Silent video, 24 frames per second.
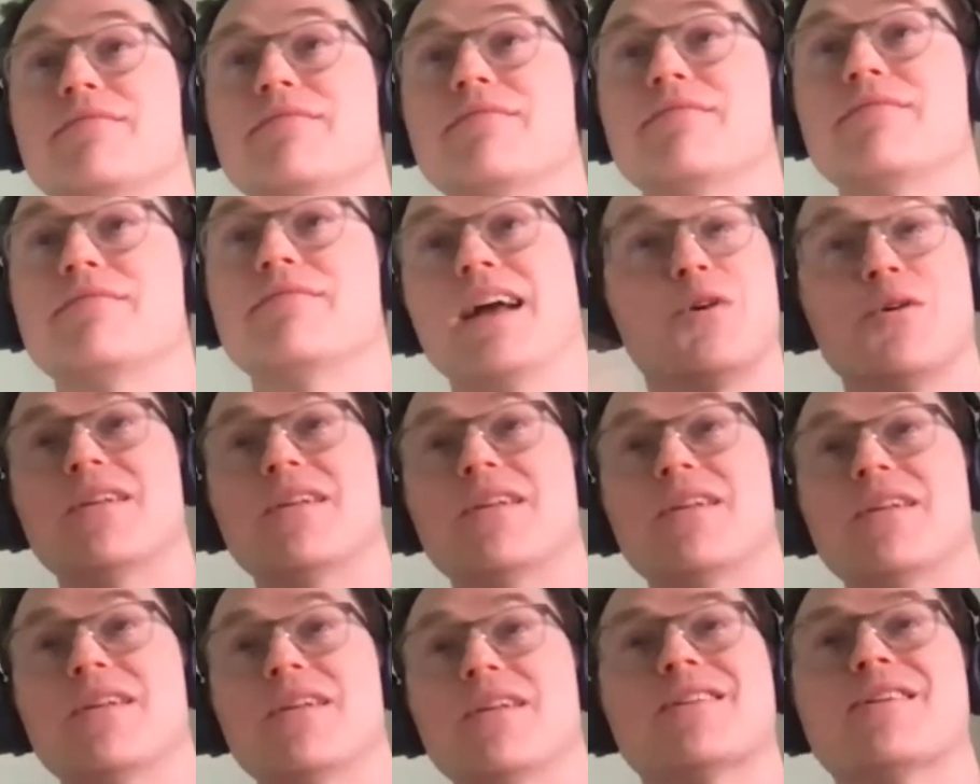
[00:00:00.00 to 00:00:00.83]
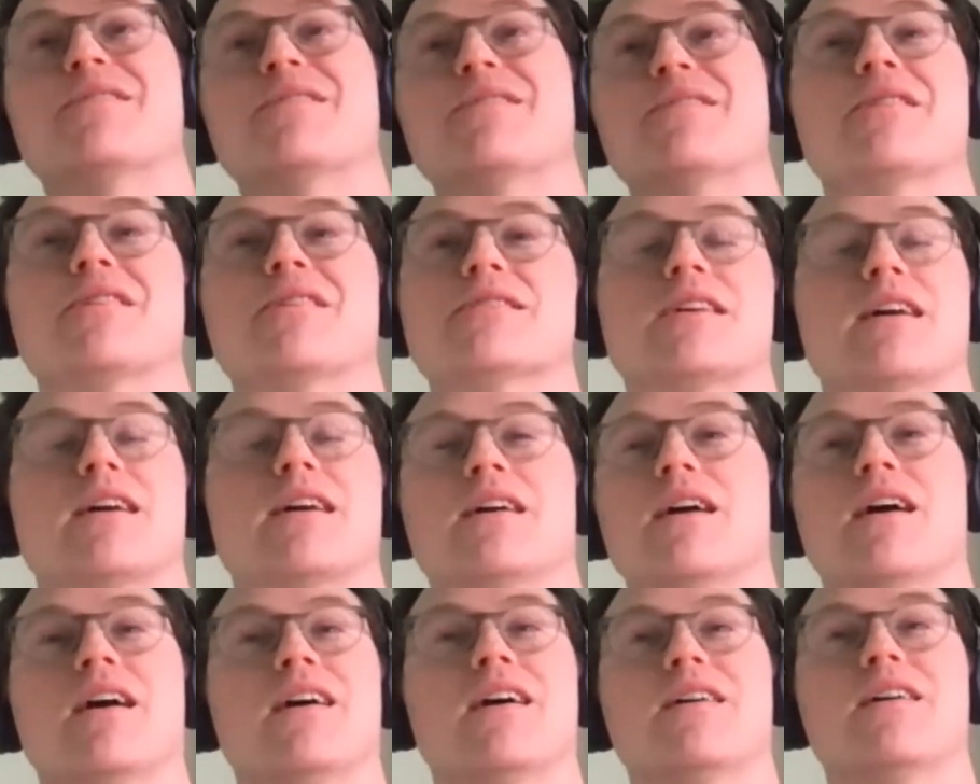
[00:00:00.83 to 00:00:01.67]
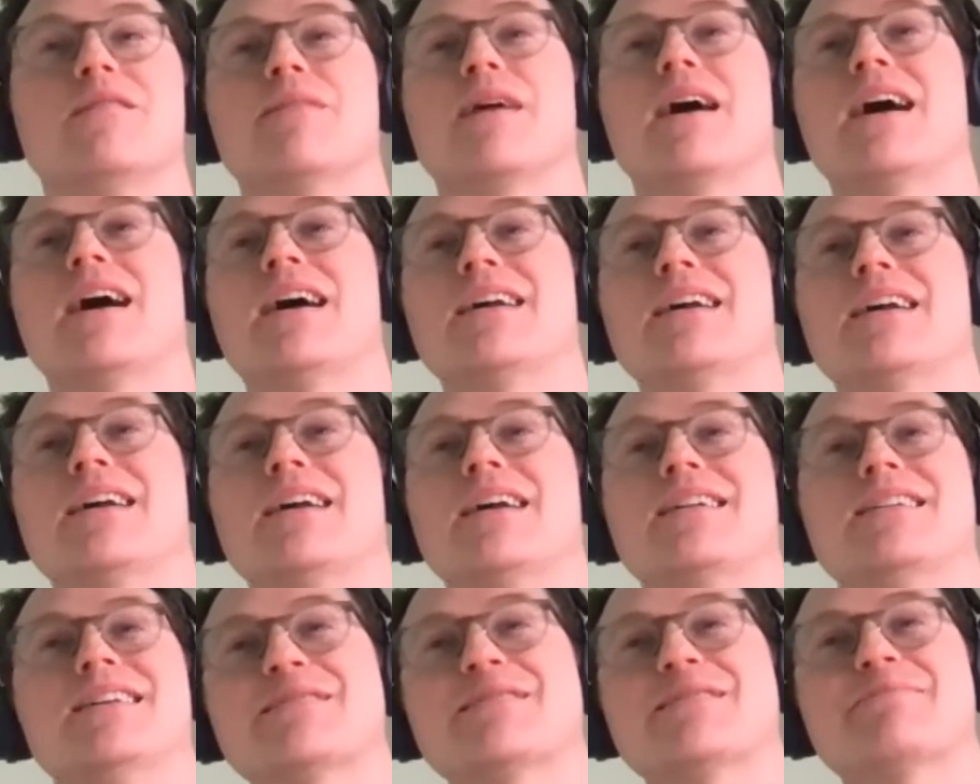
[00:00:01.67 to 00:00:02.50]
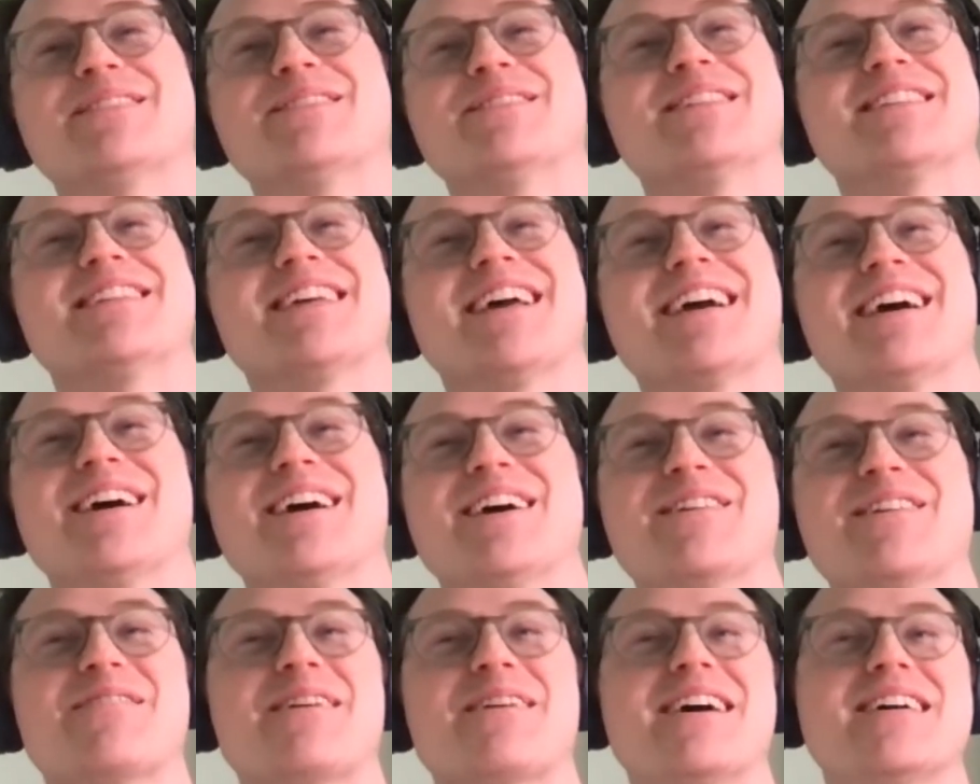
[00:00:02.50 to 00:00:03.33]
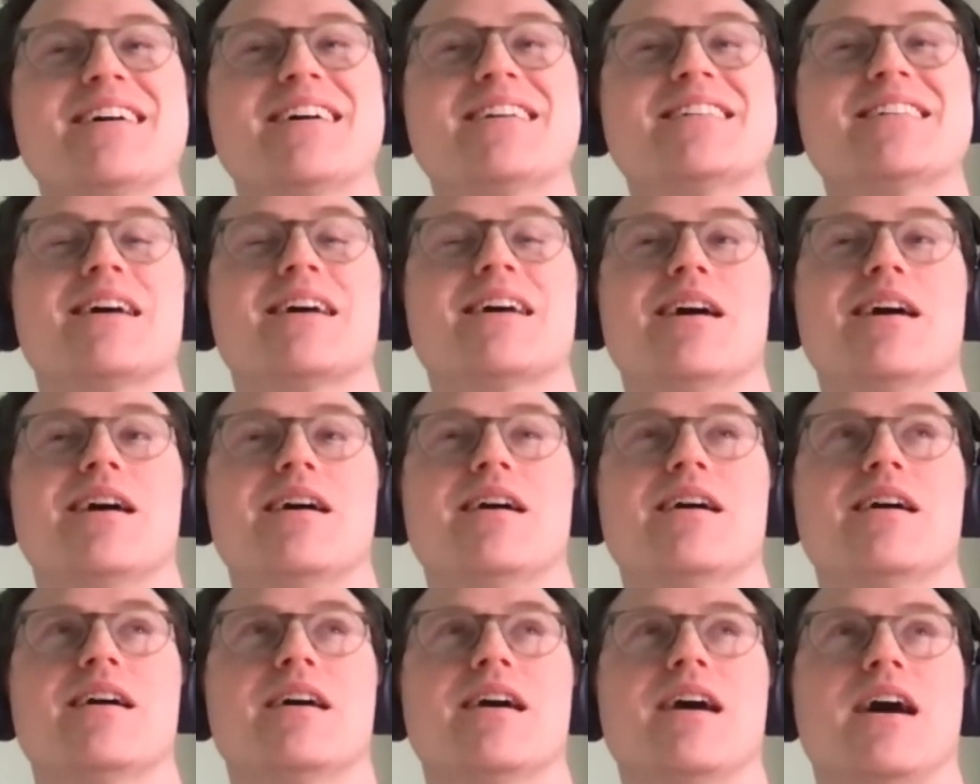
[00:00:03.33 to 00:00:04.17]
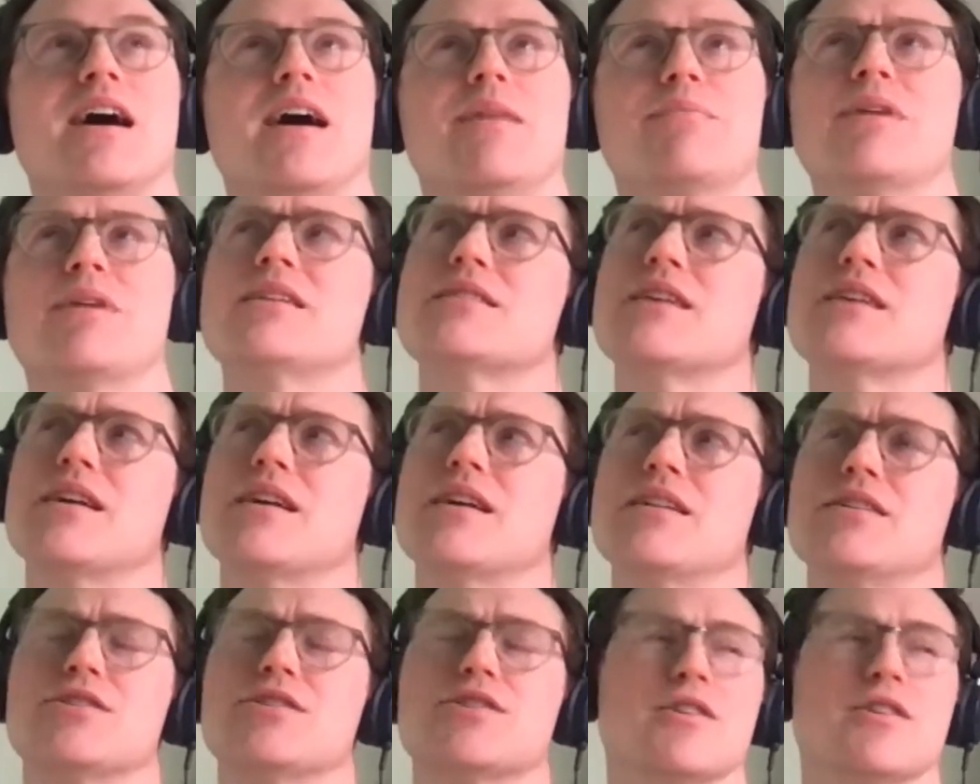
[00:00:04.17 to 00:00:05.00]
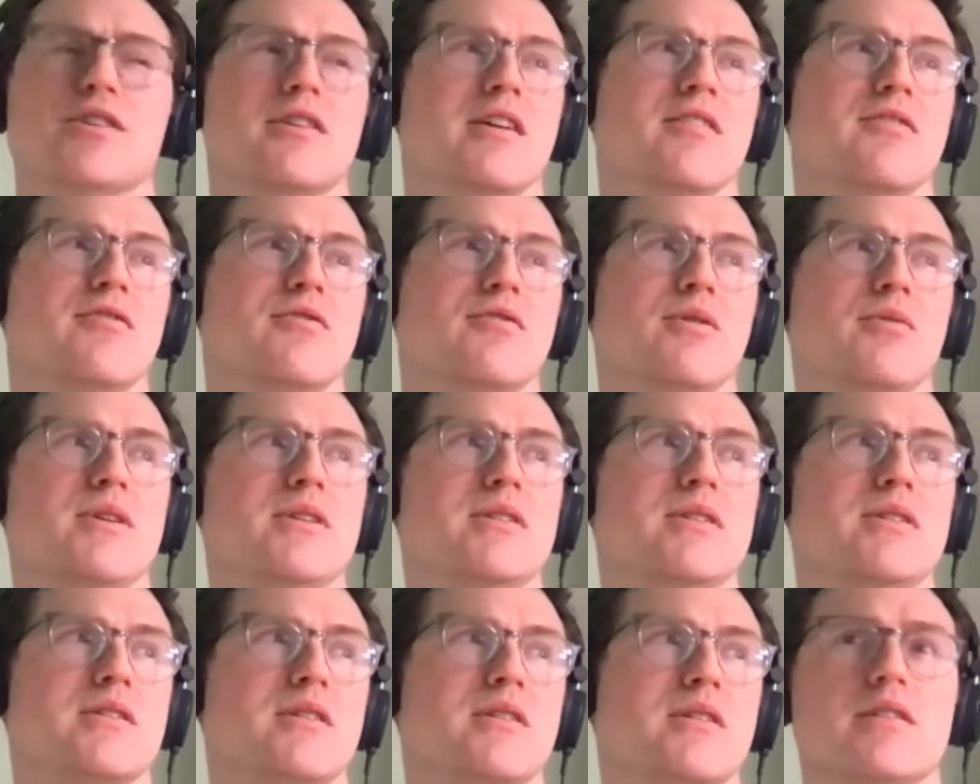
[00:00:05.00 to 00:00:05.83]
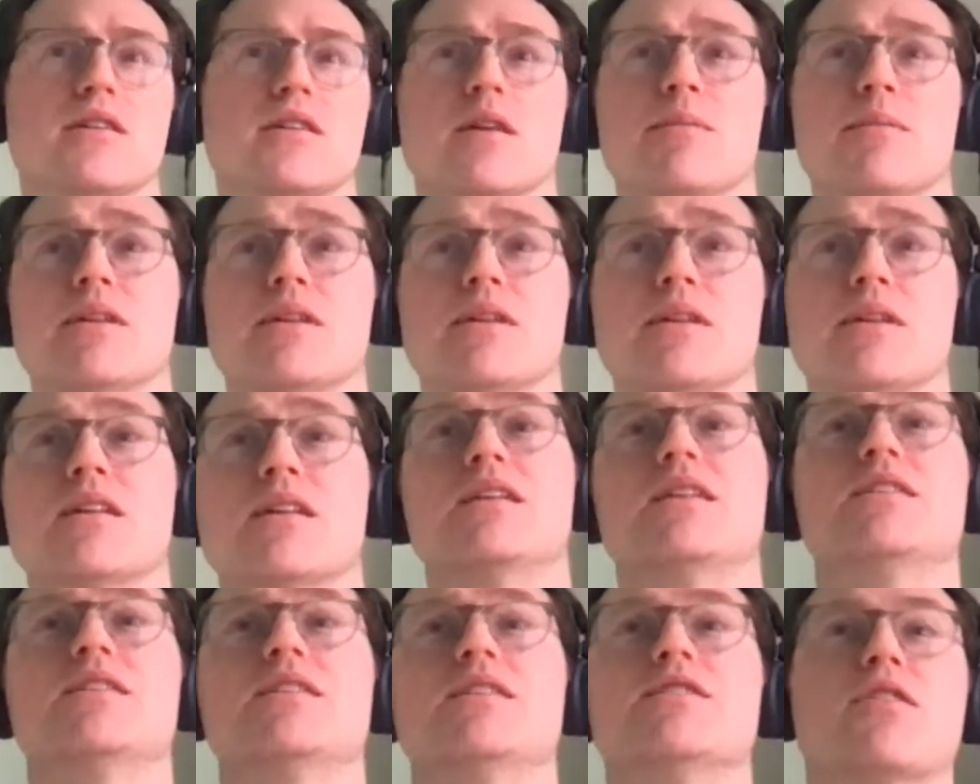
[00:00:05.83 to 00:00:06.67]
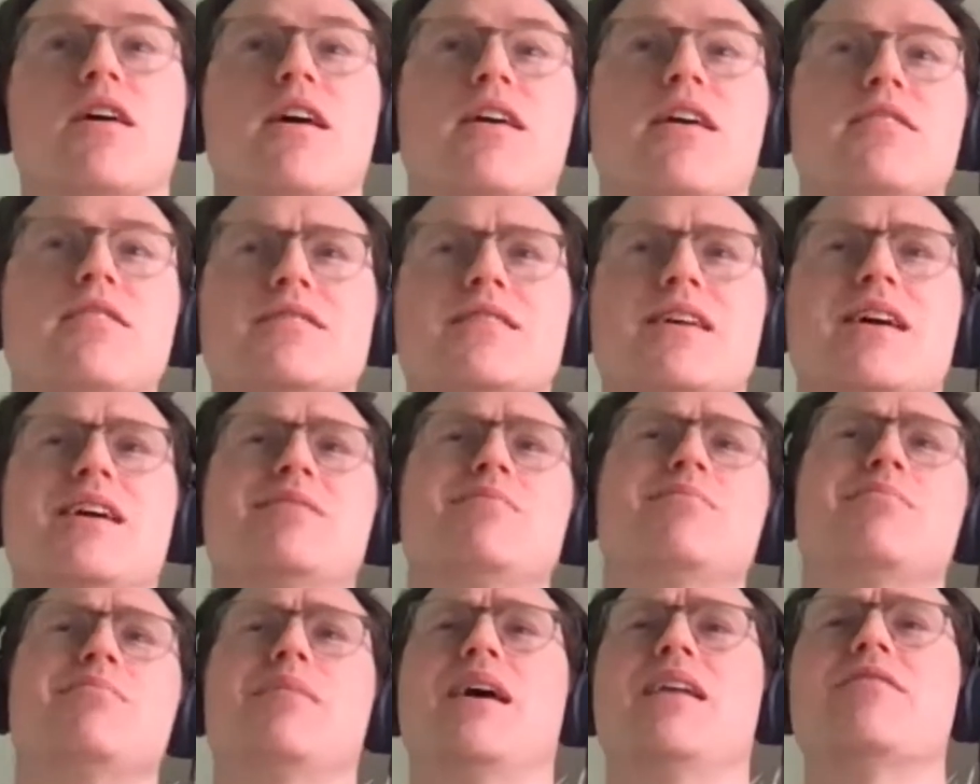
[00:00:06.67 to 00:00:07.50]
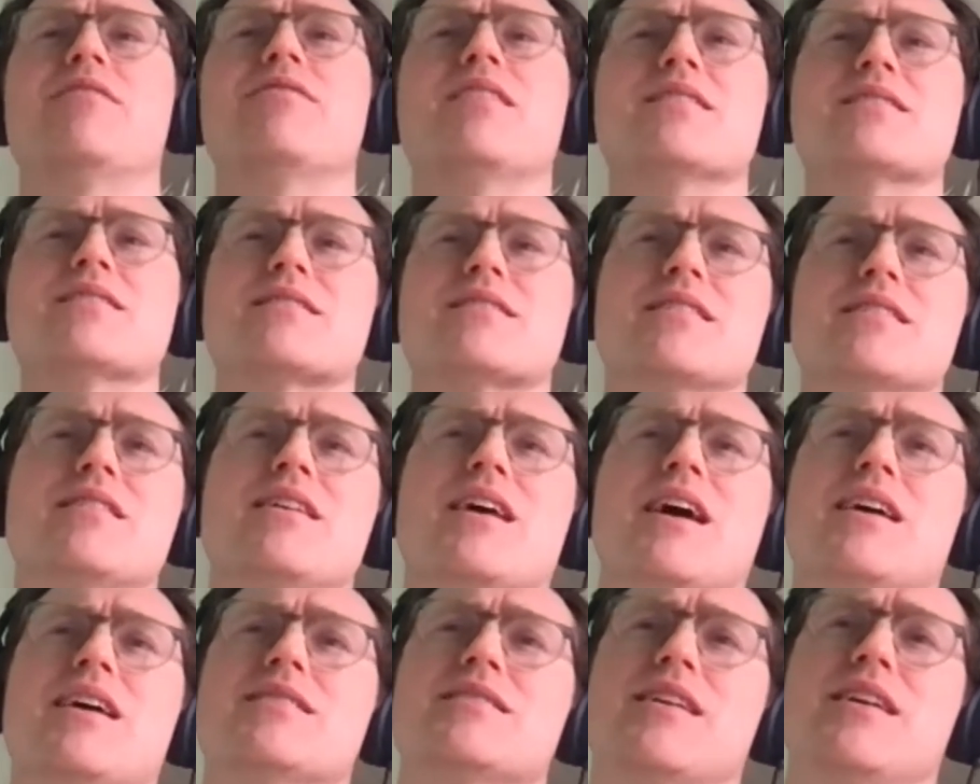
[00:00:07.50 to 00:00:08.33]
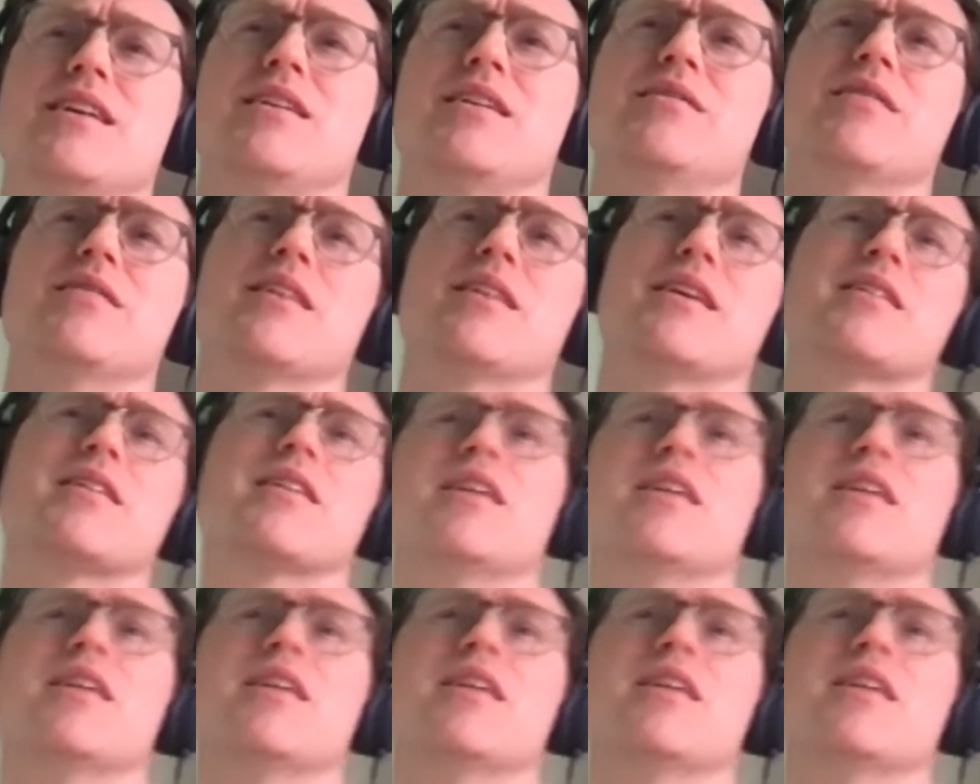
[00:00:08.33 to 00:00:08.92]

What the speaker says: I totally agree with what you're saying. I didn't expect you to say otherwise. I'm not entirely sure if when we are talking about the lineage graph, is that manifested as a